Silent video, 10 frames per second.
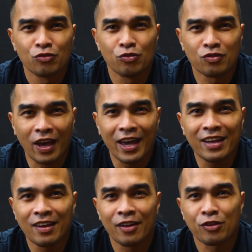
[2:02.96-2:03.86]
to take
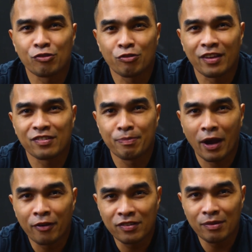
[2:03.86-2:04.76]
down the
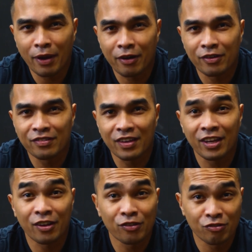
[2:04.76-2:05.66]
transparency barriers in
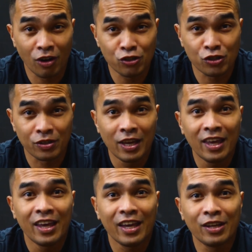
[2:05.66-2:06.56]
construction
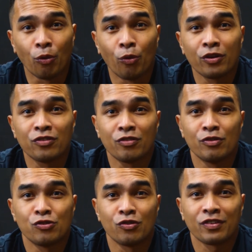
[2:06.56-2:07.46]
in order to
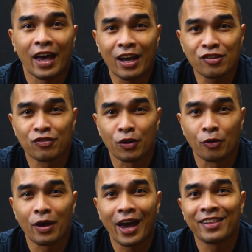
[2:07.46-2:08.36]
reduce cash flow
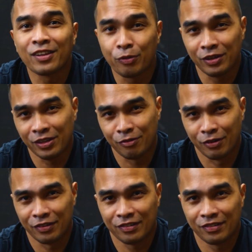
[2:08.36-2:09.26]
and liquidity
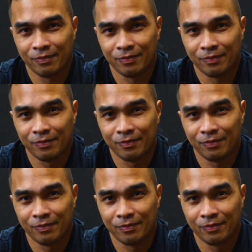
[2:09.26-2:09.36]
risks.